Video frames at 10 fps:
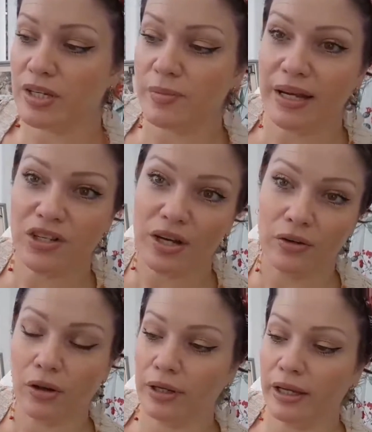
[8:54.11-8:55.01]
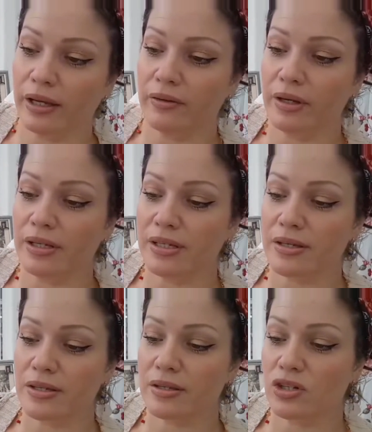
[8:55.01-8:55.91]
my channel on here, and then it
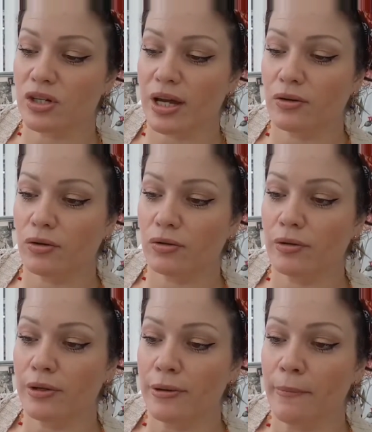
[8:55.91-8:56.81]
says the channel,